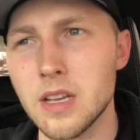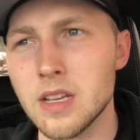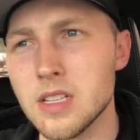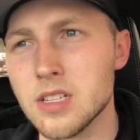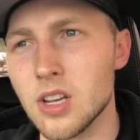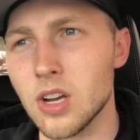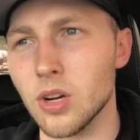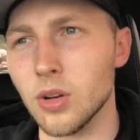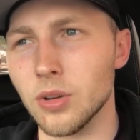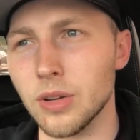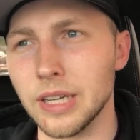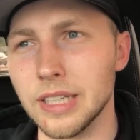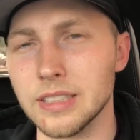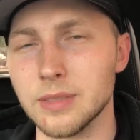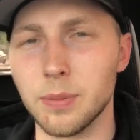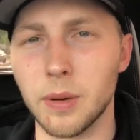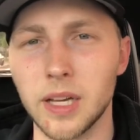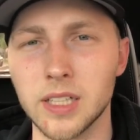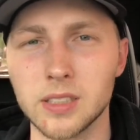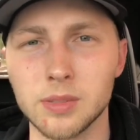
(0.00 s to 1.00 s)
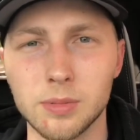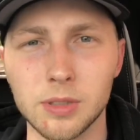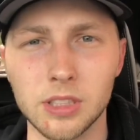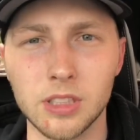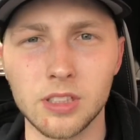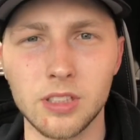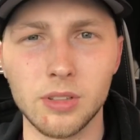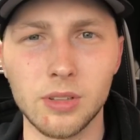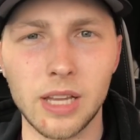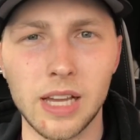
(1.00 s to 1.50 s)
So it's possible
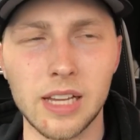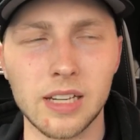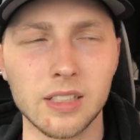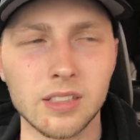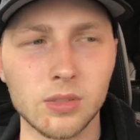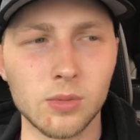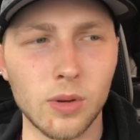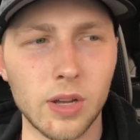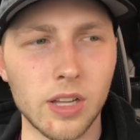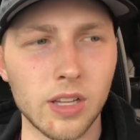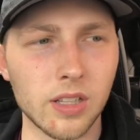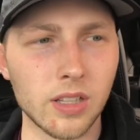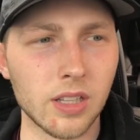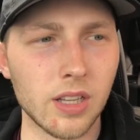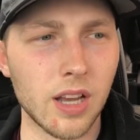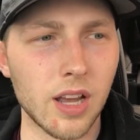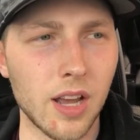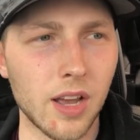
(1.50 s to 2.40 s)
to do that as well.